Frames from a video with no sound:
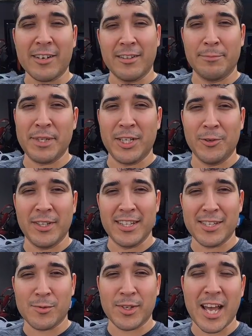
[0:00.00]
I couldn't be doing
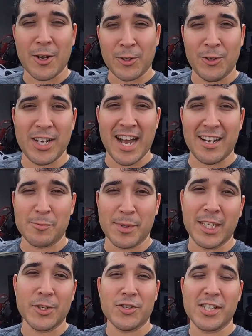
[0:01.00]
this without you guys
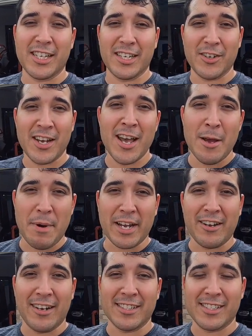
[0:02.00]
being interested in my
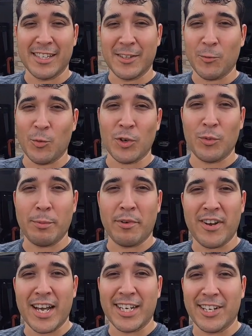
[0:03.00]
content and what we
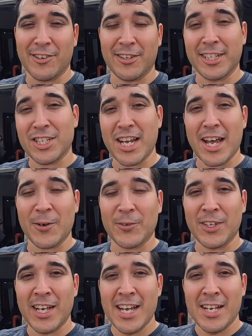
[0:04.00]
provide here on the channel.
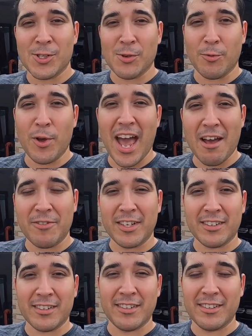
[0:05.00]
So if you
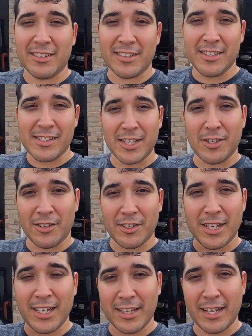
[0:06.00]
haven't,
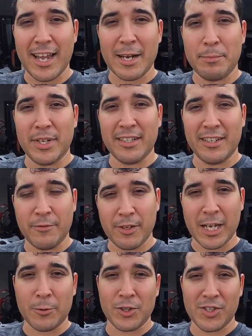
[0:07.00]
consider hitting the like button if you
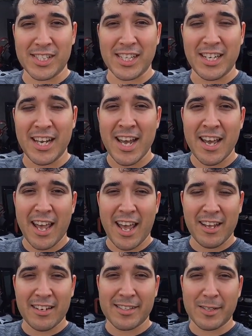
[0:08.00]
like what you see,
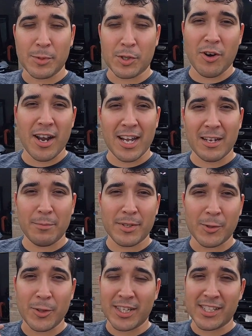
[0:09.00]
and subscribe
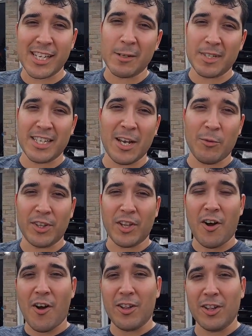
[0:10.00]
so you can stay up to date with
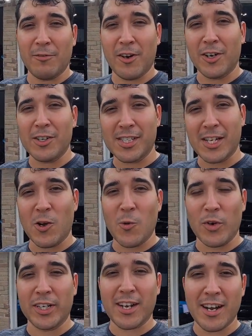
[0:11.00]
all of our
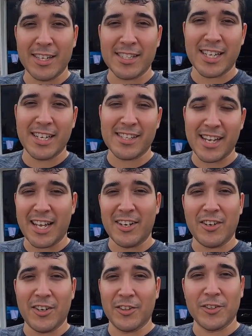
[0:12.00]
ZL1 content
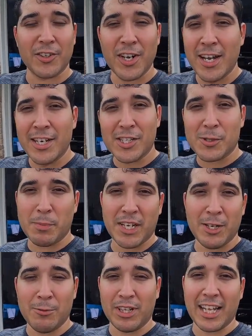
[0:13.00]
and other
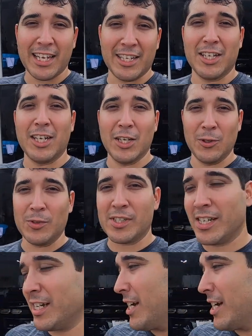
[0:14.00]
speed related news.